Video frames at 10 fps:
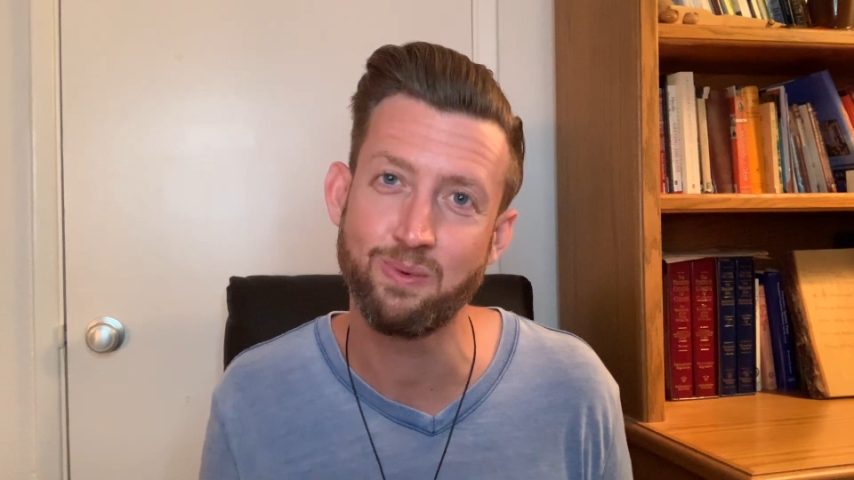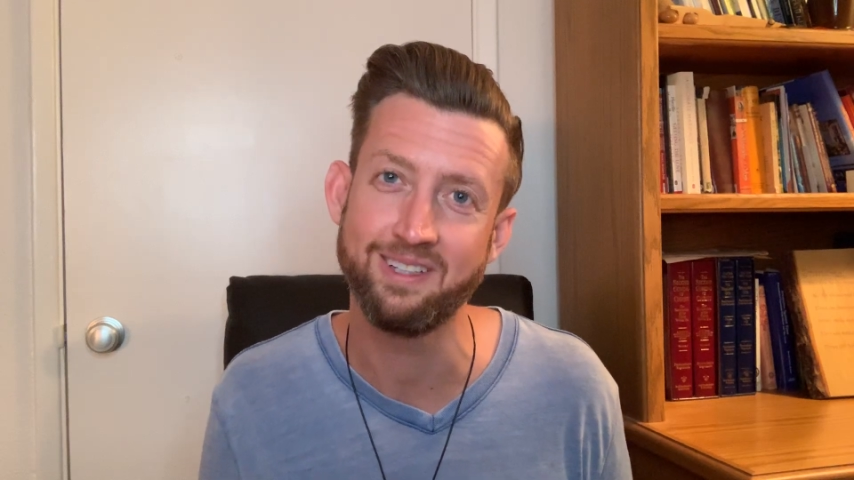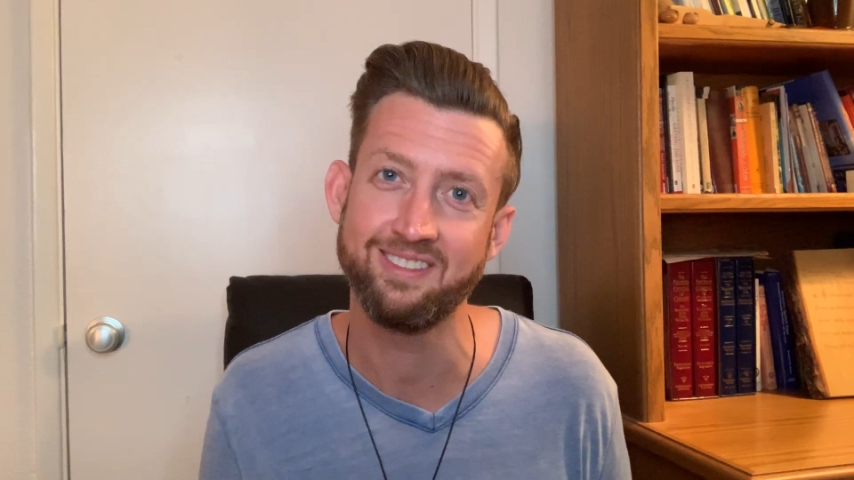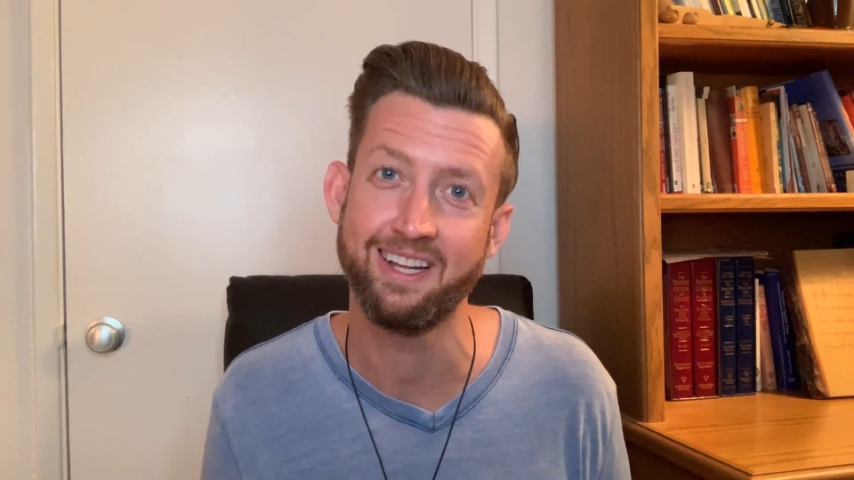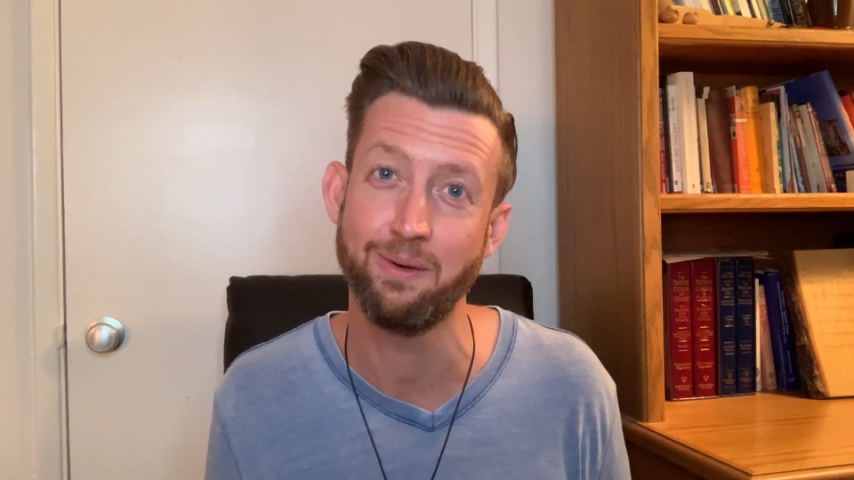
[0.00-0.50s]

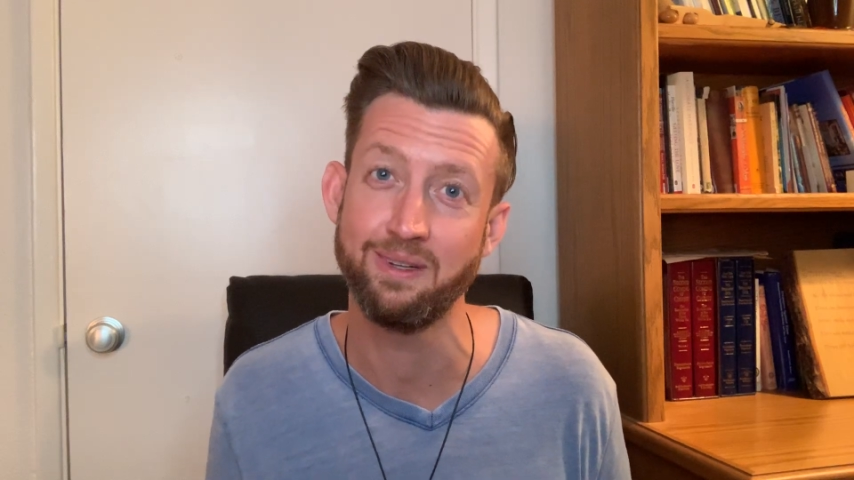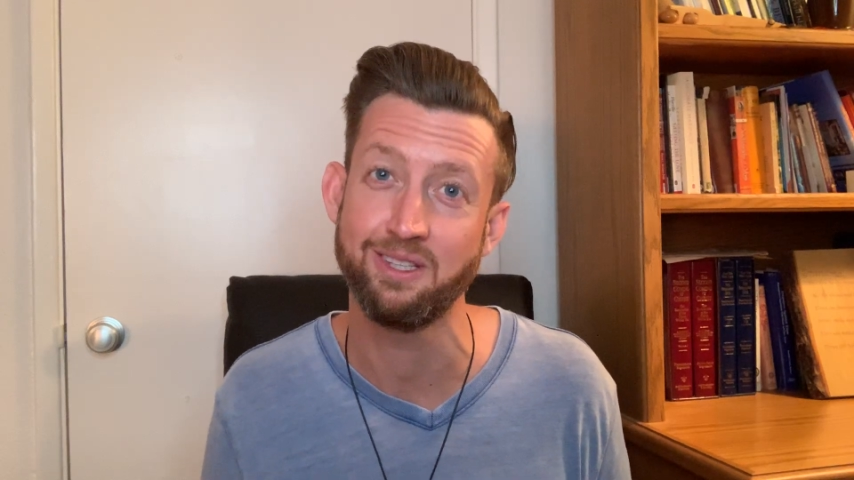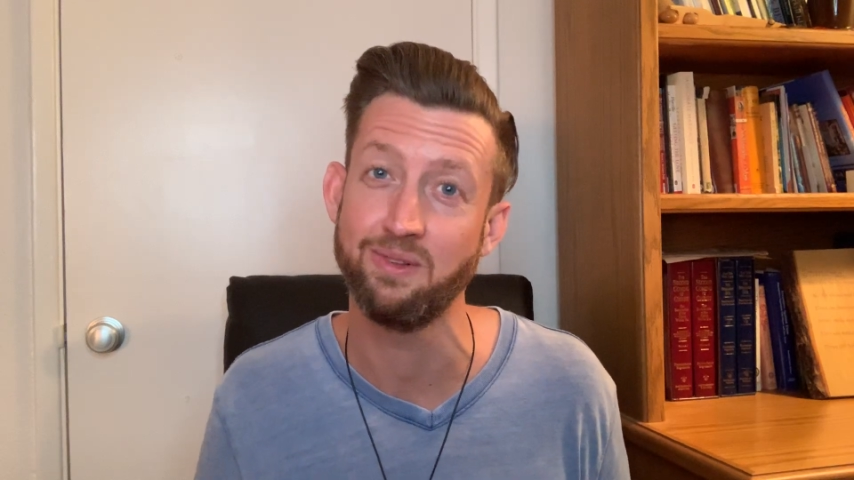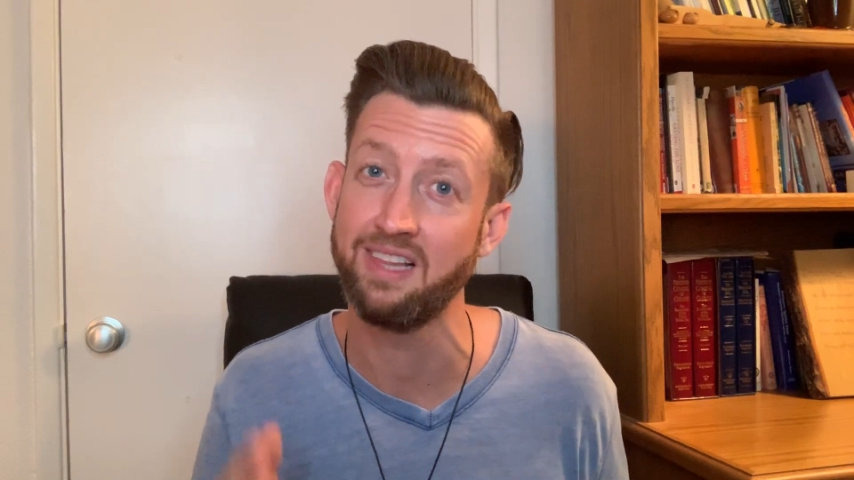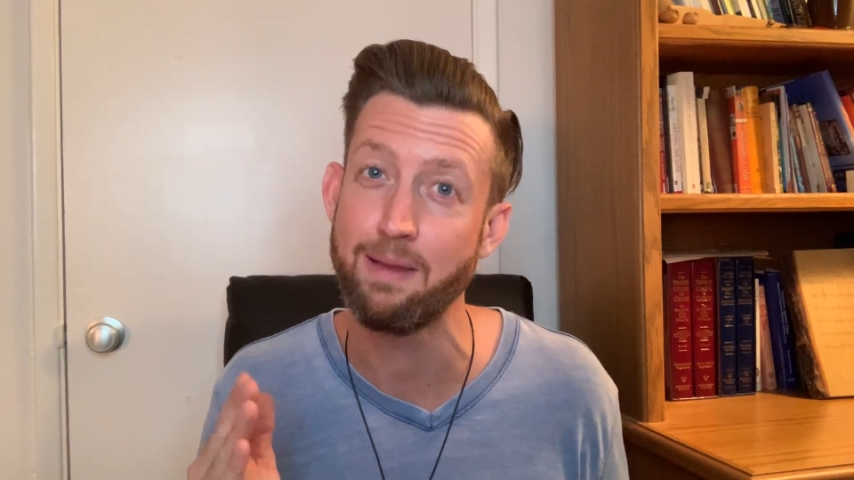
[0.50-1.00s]
resonated
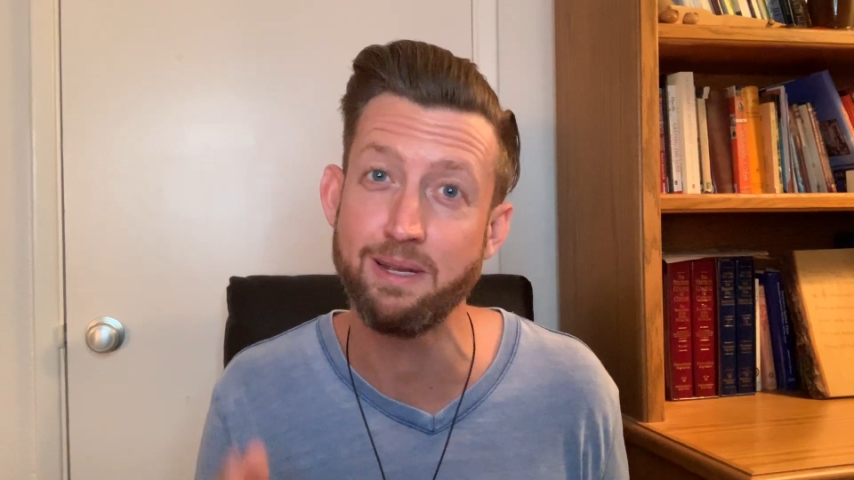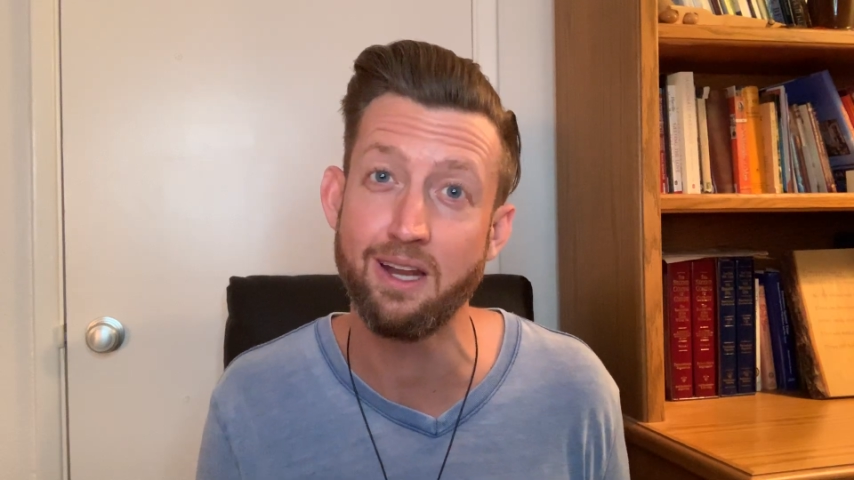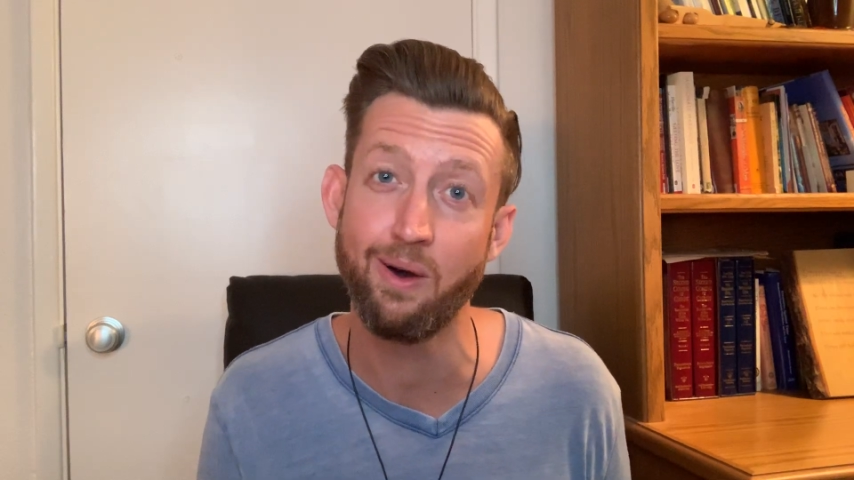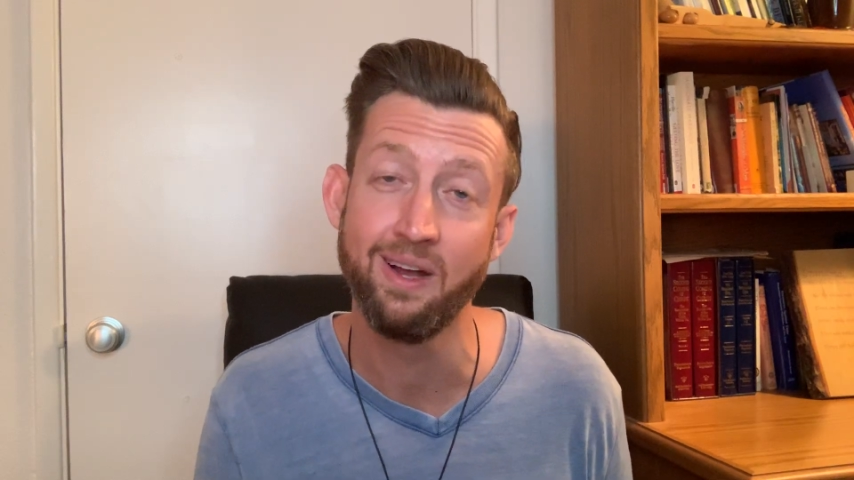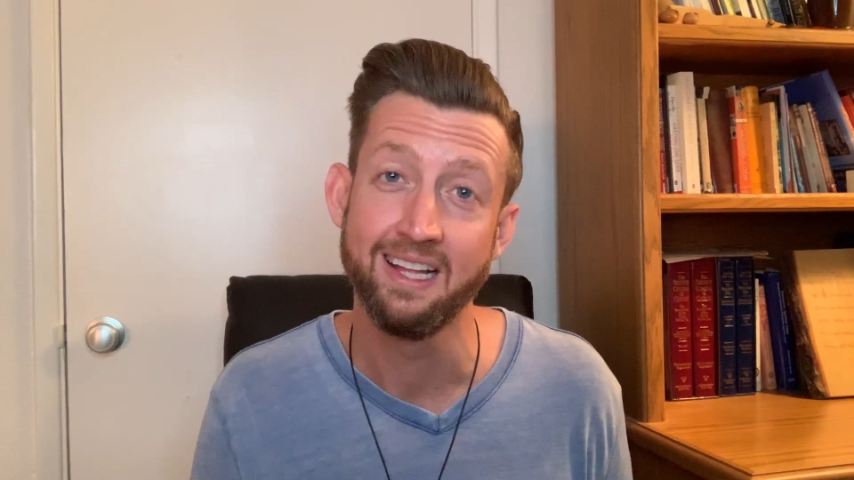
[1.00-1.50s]
with you. Let me
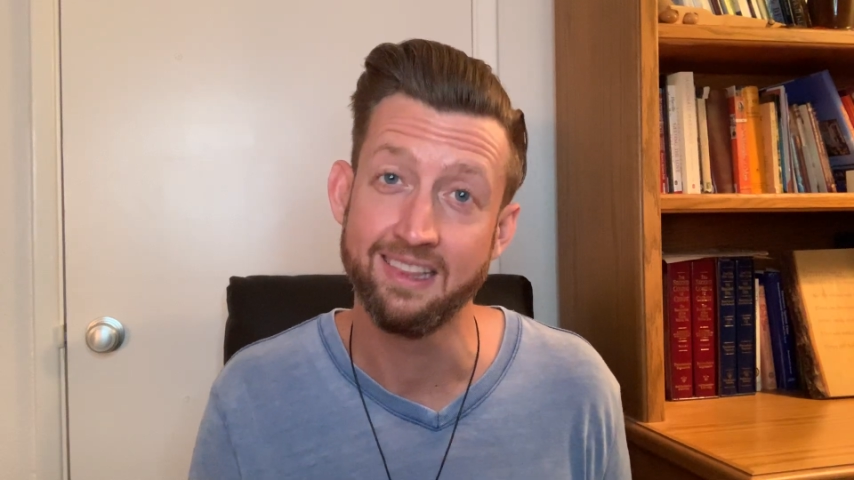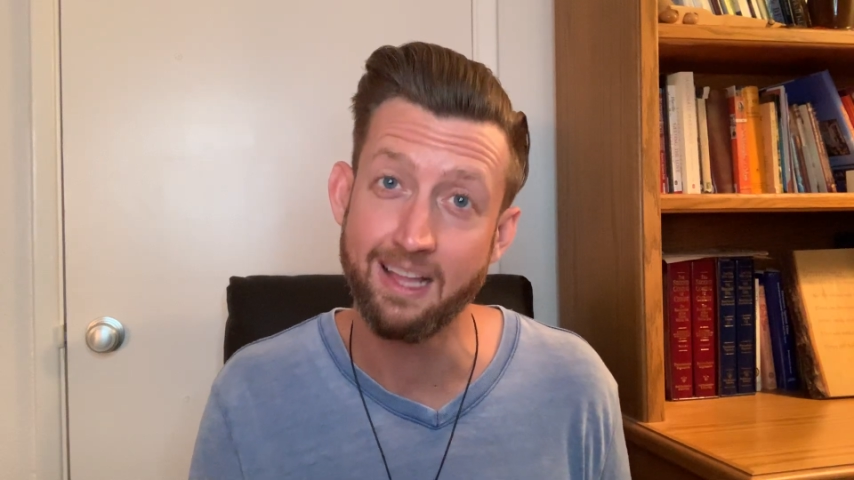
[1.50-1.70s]
know.